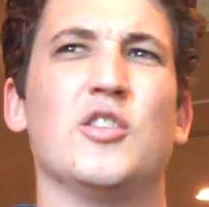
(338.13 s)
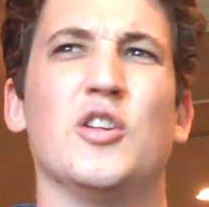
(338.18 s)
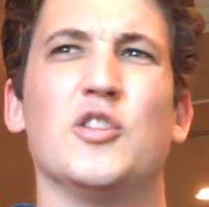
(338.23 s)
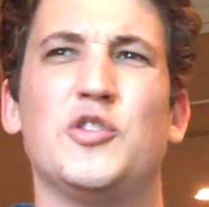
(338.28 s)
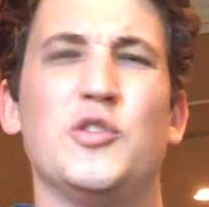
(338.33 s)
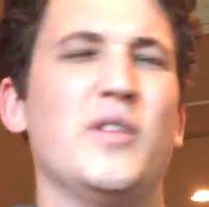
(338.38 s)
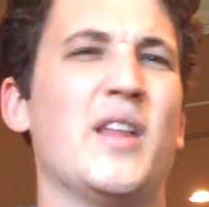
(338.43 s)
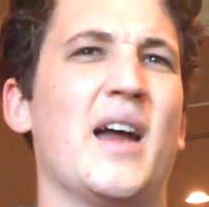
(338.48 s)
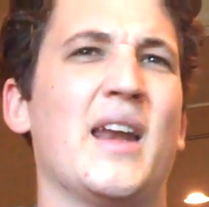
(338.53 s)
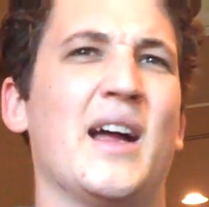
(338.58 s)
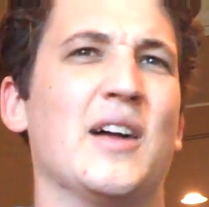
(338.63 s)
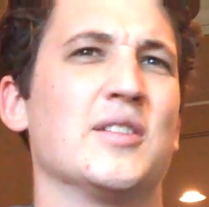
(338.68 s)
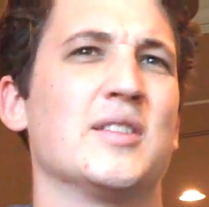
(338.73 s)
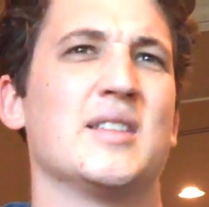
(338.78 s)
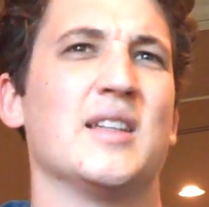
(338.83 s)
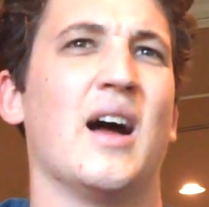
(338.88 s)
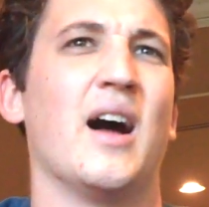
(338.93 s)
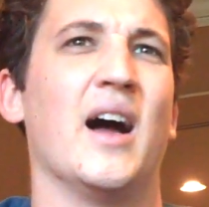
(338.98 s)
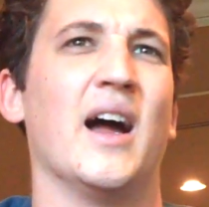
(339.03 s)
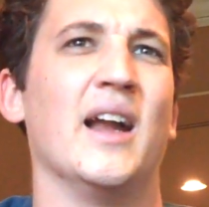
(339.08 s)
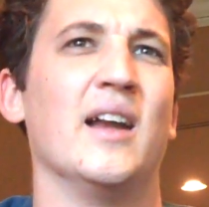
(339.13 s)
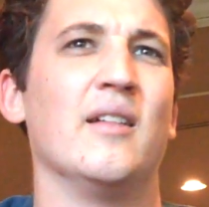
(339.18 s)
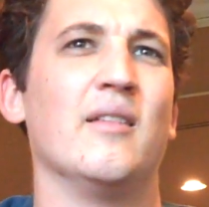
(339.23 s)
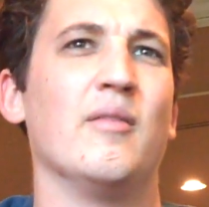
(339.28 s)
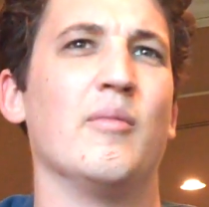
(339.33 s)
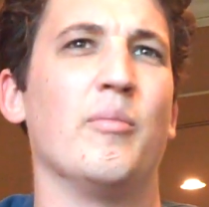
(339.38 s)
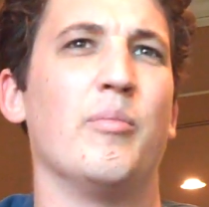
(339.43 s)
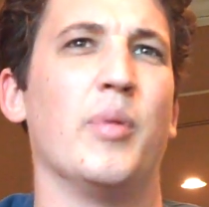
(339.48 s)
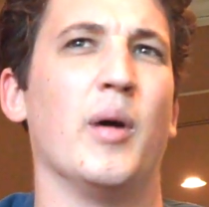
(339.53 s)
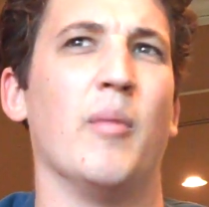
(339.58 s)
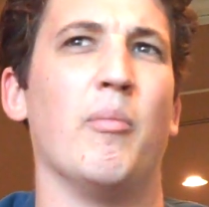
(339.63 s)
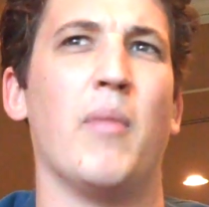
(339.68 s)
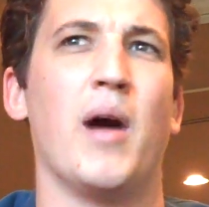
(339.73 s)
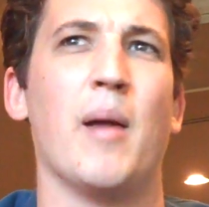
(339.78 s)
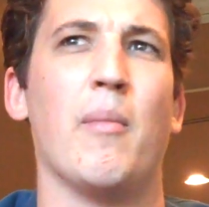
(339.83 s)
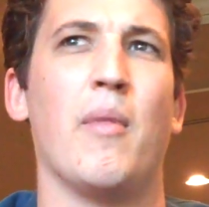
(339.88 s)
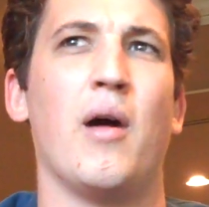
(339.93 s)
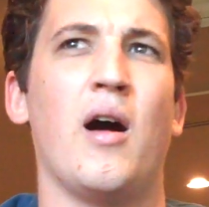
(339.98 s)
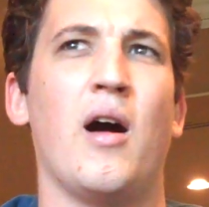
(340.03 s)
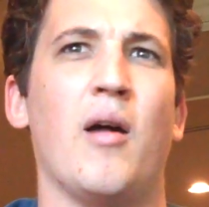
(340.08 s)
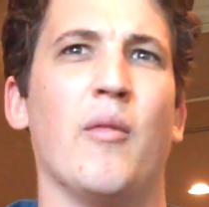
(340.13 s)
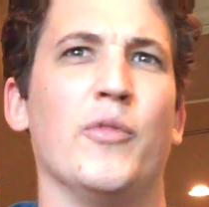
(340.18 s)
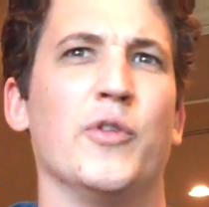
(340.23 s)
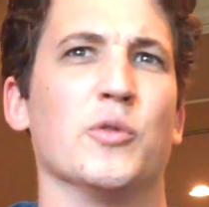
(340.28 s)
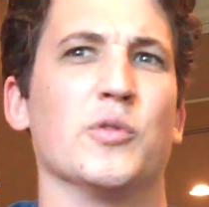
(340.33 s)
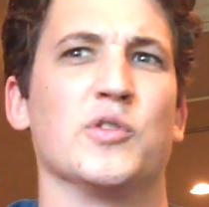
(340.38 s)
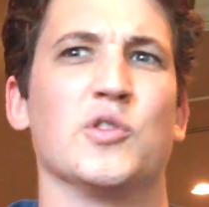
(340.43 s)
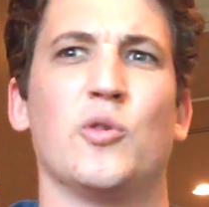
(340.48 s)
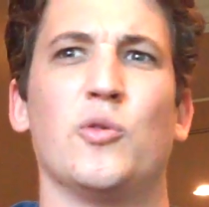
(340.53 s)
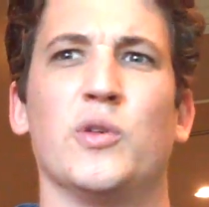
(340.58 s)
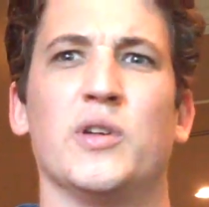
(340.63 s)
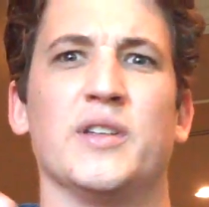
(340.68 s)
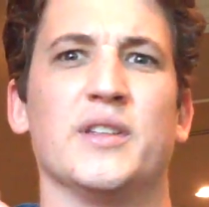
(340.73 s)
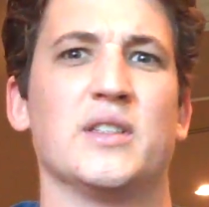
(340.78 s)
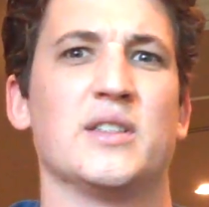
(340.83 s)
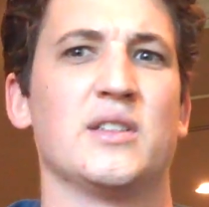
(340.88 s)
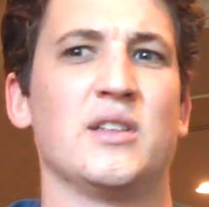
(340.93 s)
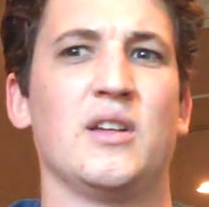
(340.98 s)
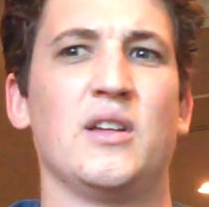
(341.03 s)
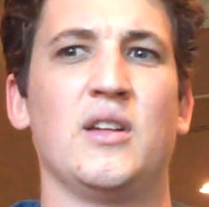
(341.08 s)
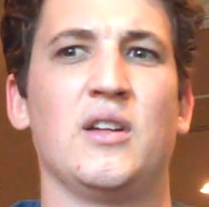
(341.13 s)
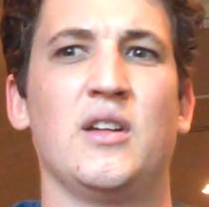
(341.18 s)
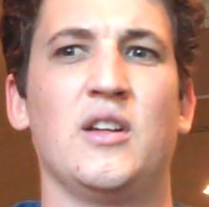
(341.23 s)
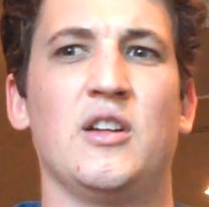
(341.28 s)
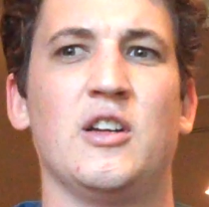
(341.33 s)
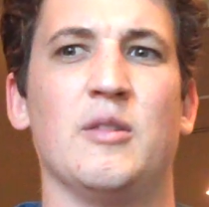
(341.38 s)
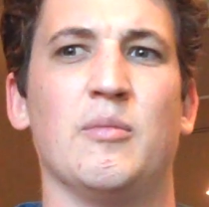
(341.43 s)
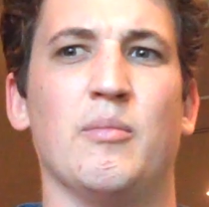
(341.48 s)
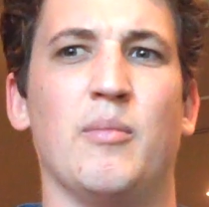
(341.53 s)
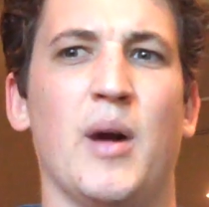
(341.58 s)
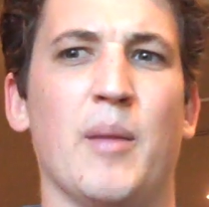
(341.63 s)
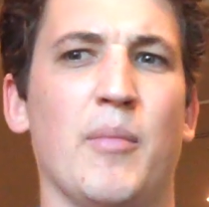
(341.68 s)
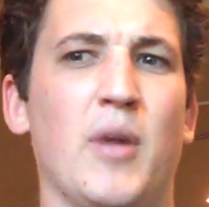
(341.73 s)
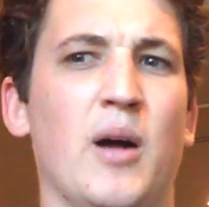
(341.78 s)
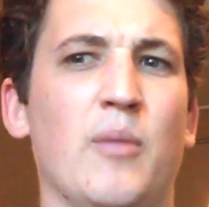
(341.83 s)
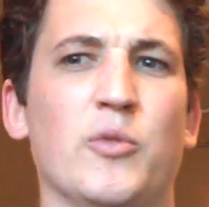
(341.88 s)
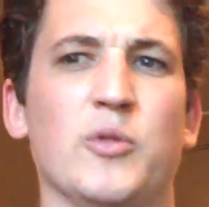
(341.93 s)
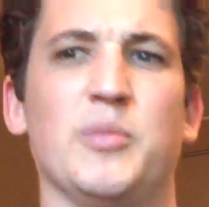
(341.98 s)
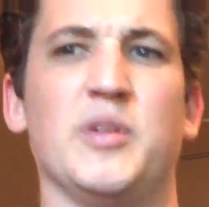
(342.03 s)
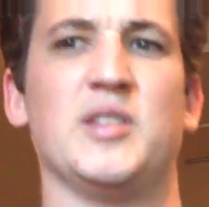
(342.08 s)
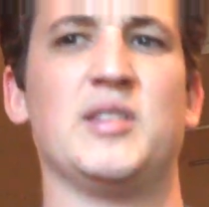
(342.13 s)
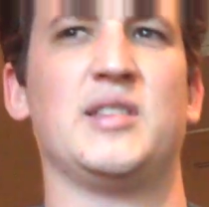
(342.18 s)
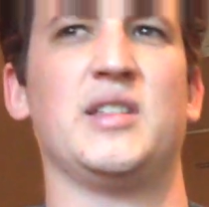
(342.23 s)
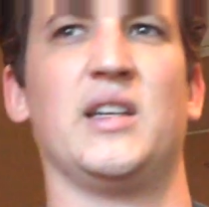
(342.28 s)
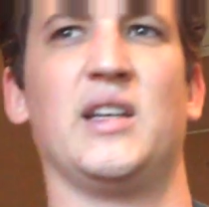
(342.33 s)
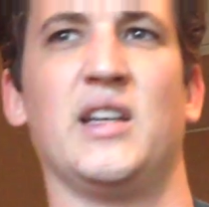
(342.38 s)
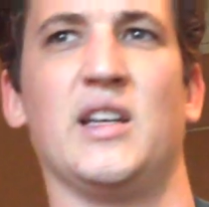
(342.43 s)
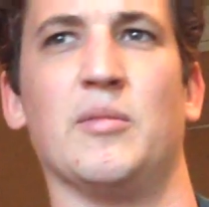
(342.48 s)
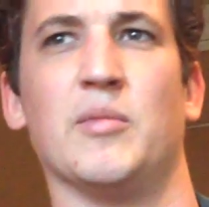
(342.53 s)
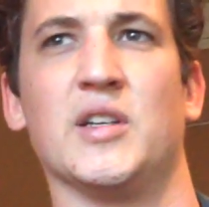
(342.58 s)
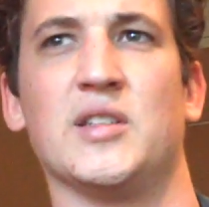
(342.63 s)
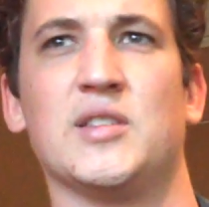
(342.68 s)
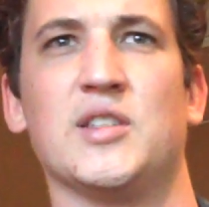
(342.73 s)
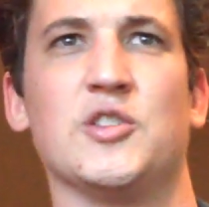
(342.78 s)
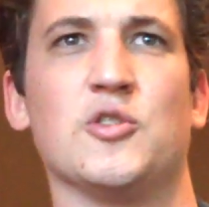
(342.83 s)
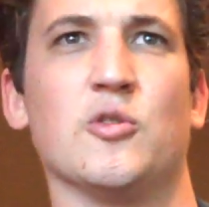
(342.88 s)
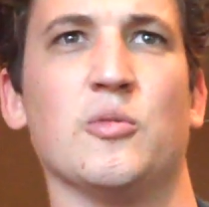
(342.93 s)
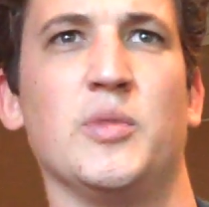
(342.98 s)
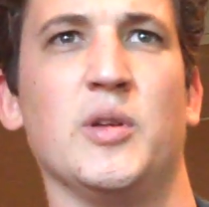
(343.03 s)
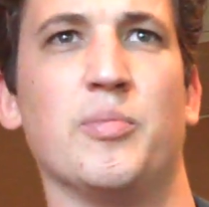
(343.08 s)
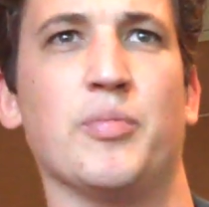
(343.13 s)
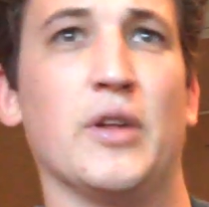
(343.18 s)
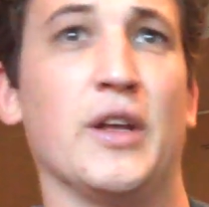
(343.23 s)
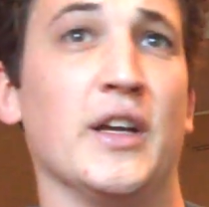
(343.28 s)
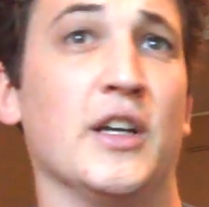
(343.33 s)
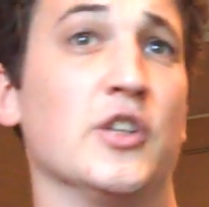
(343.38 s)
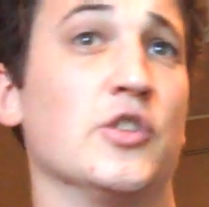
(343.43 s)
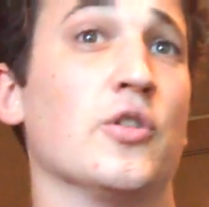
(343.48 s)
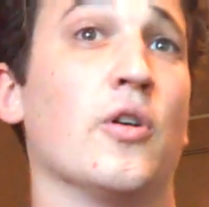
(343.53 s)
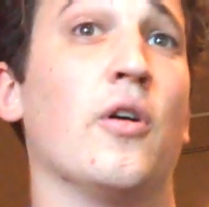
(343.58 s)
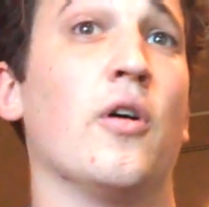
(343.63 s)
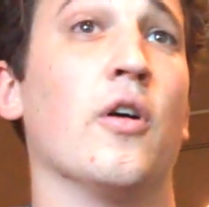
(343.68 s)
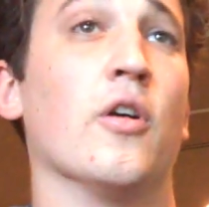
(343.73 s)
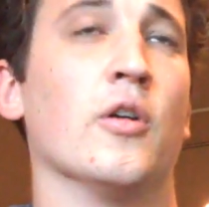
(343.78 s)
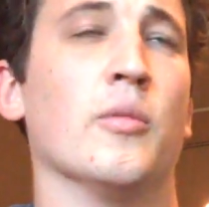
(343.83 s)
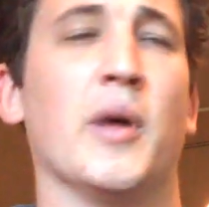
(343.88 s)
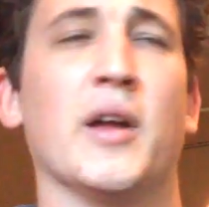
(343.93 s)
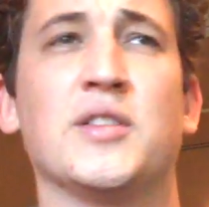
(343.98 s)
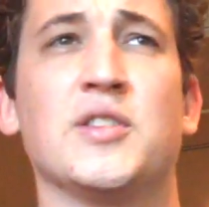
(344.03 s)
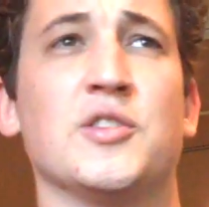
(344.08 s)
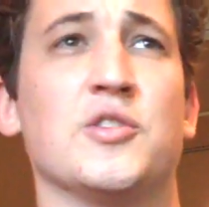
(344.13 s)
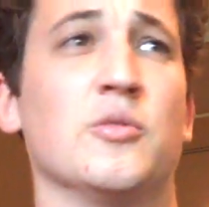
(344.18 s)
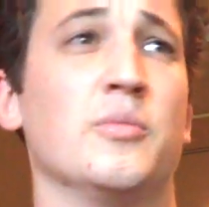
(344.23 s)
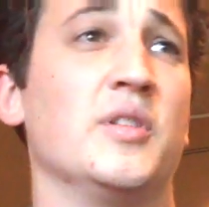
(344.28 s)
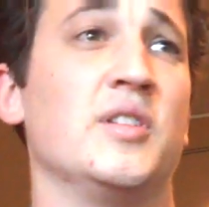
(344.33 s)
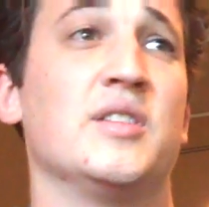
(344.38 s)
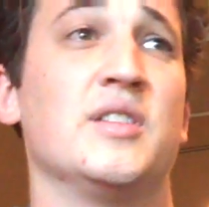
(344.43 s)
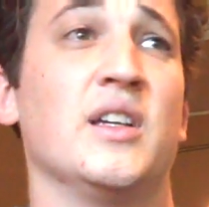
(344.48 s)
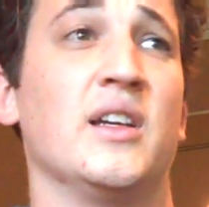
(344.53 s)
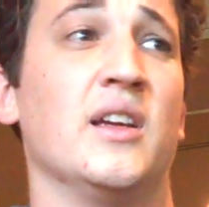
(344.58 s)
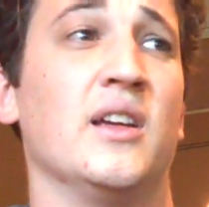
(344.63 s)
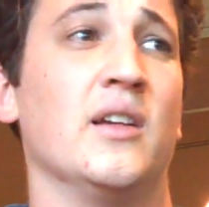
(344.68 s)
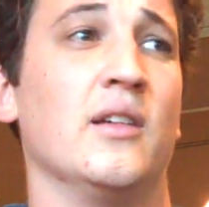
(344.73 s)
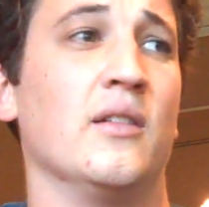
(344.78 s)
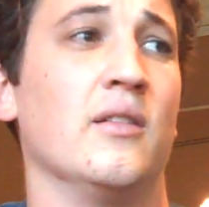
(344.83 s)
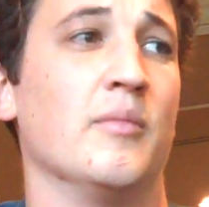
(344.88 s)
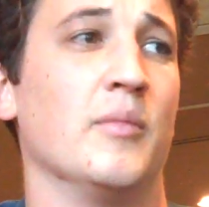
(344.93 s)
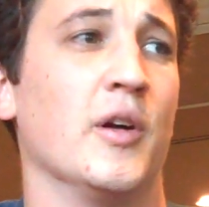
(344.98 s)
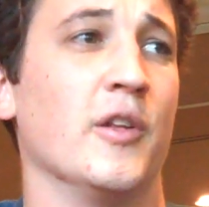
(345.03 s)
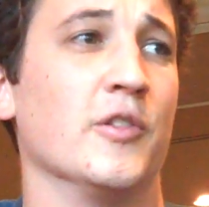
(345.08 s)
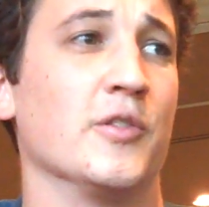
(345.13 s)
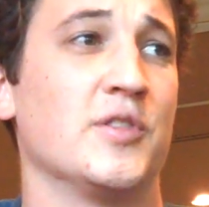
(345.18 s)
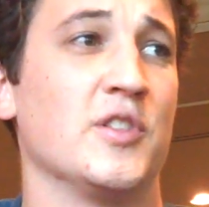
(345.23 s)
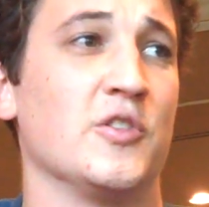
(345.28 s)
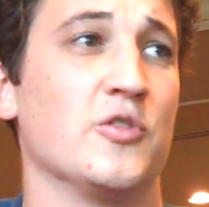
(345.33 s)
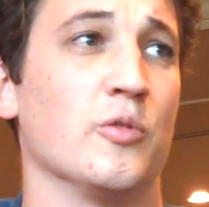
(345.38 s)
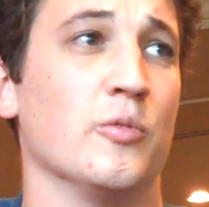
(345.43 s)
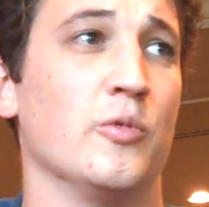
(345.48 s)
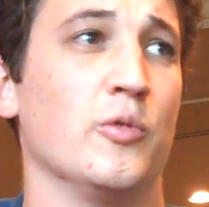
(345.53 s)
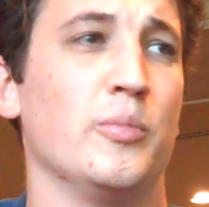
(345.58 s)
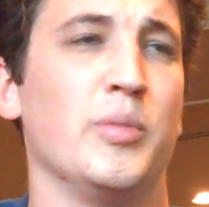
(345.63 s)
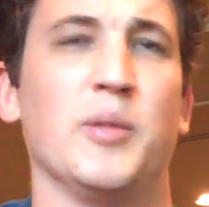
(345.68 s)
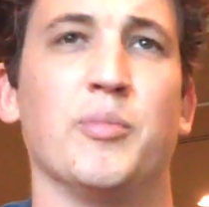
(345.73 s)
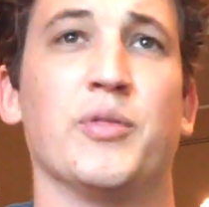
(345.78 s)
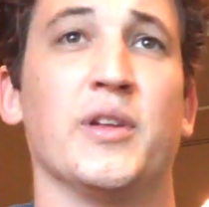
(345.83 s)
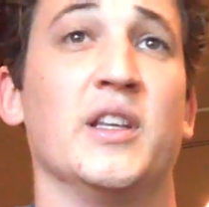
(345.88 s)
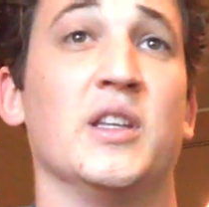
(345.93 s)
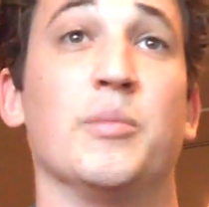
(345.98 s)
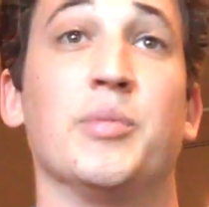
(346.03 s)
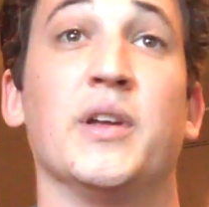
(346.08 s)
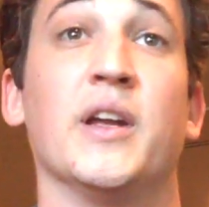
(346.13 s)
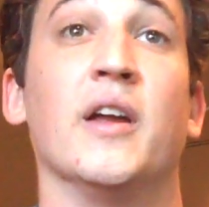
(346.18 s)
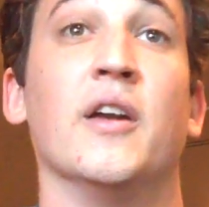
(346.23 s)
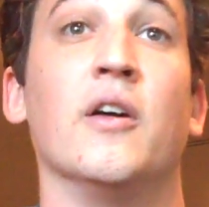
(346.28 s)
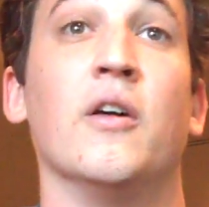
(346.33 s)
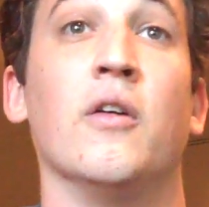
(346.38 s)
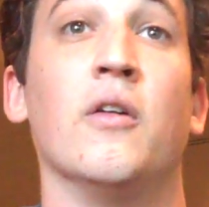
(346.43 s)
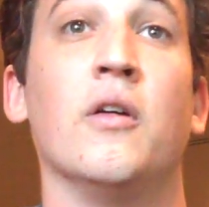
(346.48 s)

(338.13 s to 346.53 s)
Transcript: do that outside. But my mom, my mom would be singing, my sister would be playing guitar, or my sister would be singing, my other sister would be playing the piano.